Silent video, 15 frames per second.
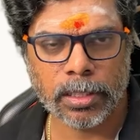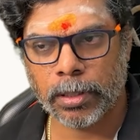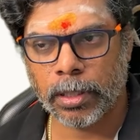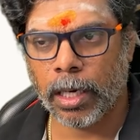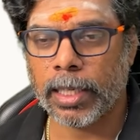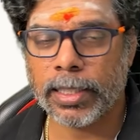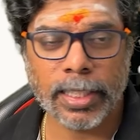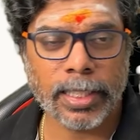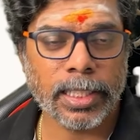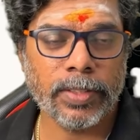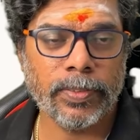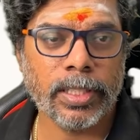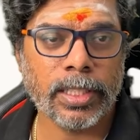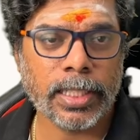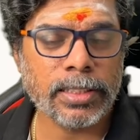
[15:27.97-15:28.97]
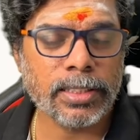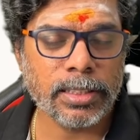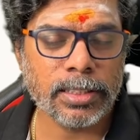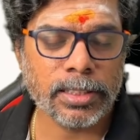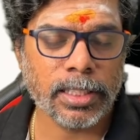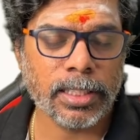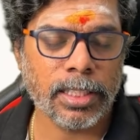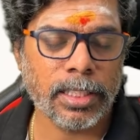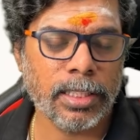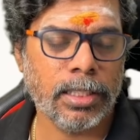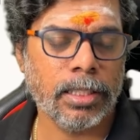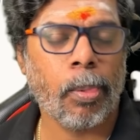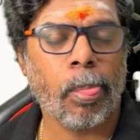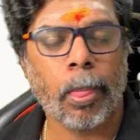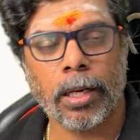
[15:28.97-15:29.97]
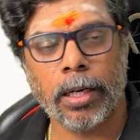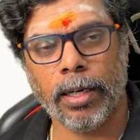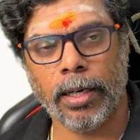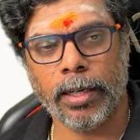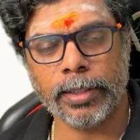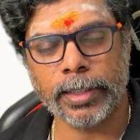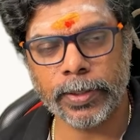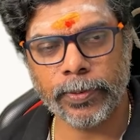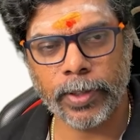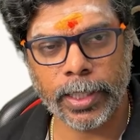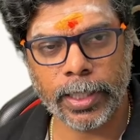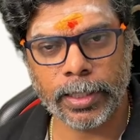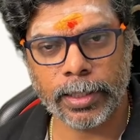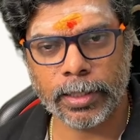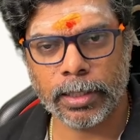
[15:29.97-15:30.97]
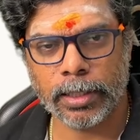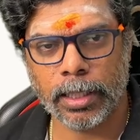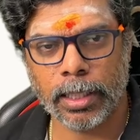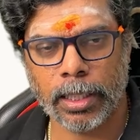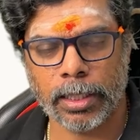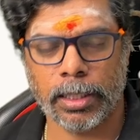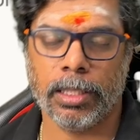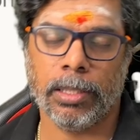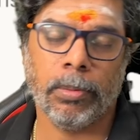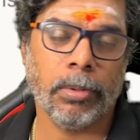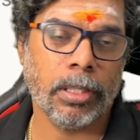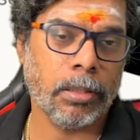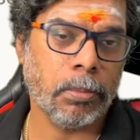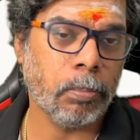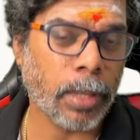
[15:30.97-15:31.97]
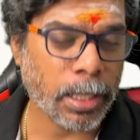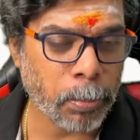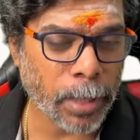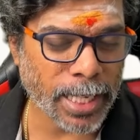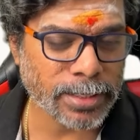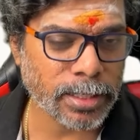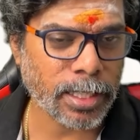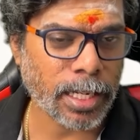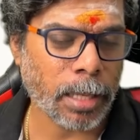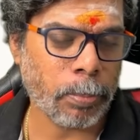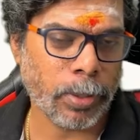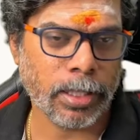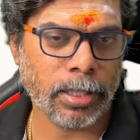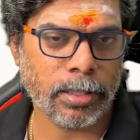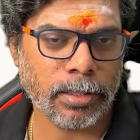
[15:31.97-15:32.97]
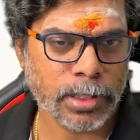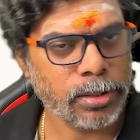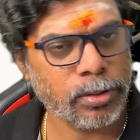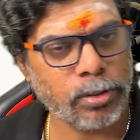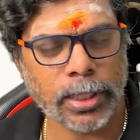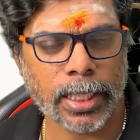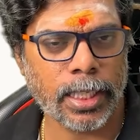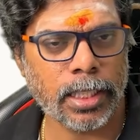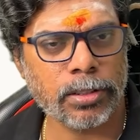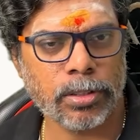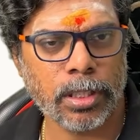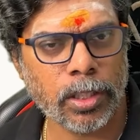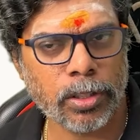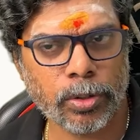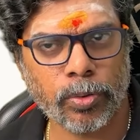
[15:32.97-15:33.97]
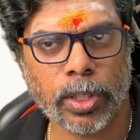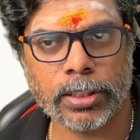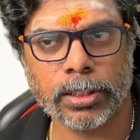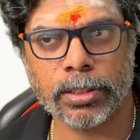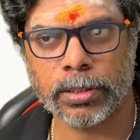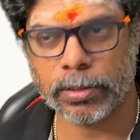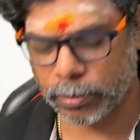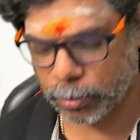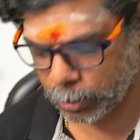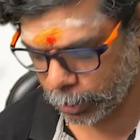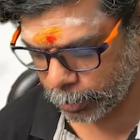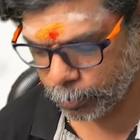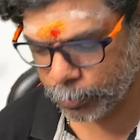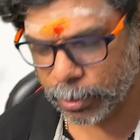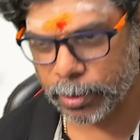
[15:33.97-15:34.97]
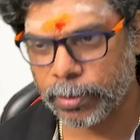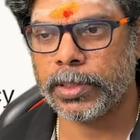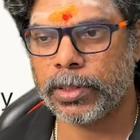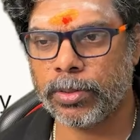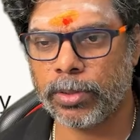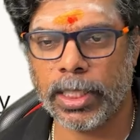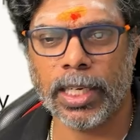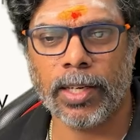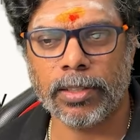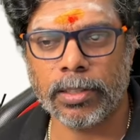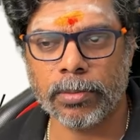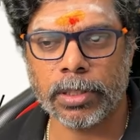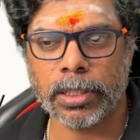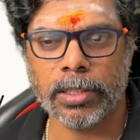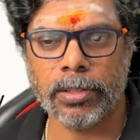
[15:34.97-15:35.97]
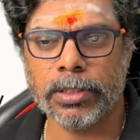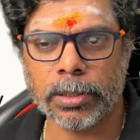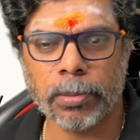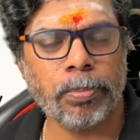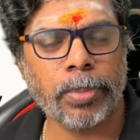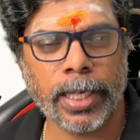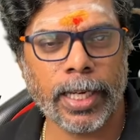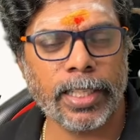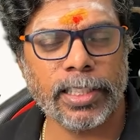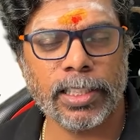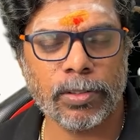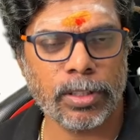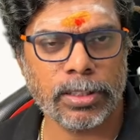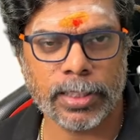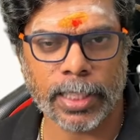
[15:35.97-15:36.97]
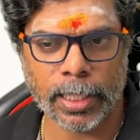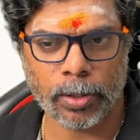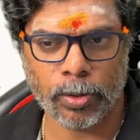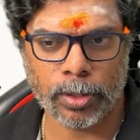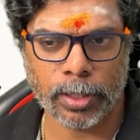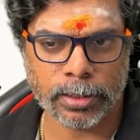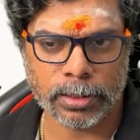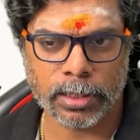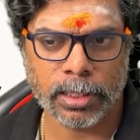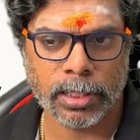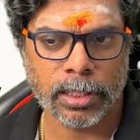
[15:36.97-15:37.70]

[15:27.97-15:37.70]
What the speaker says: Are they giving consistently dividend and buybacks are happening? So that also you have to watch. Okay. So they have to give some priority to the shareholders,